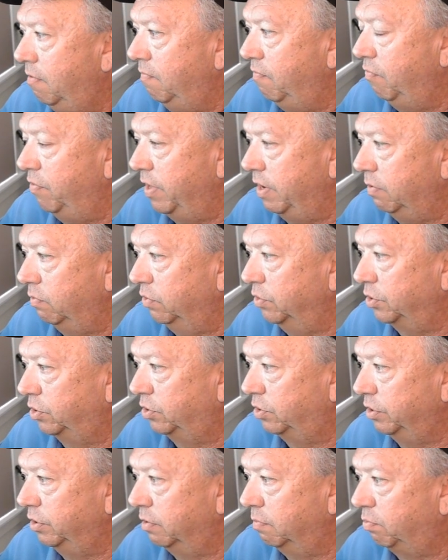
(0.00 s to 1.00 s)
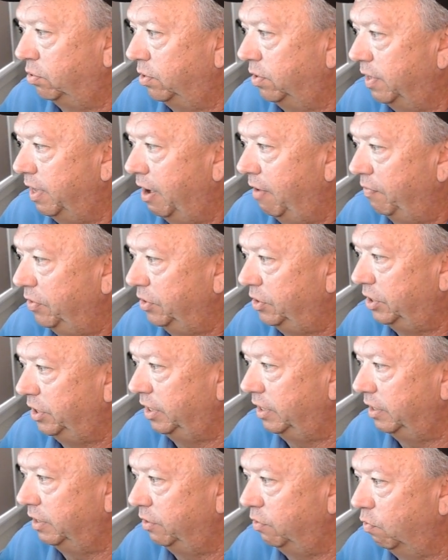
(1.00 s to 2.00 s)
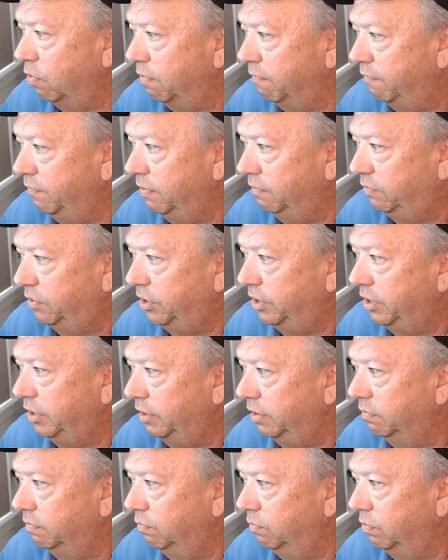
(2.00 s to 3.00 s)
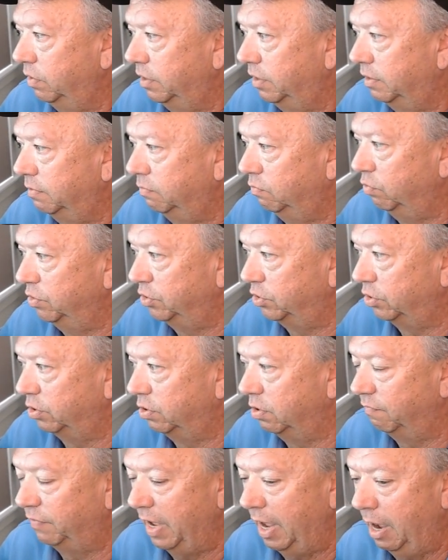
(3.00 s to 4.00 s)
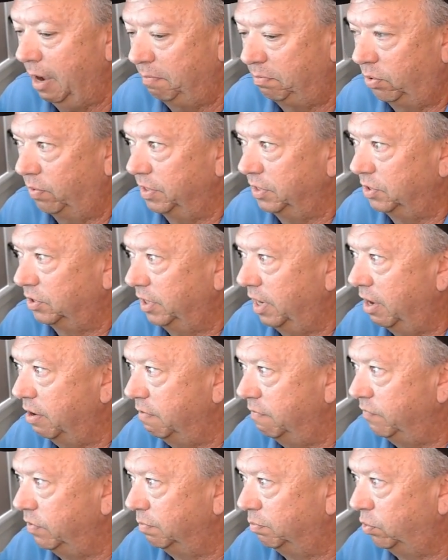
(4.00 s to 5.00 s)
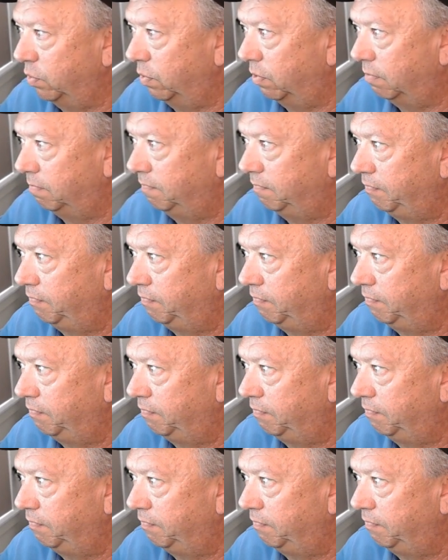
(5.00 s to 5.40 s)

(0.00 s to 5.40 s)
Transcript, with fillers: they will still pull out the 10 or 15 uh, reserved app points out of your pool.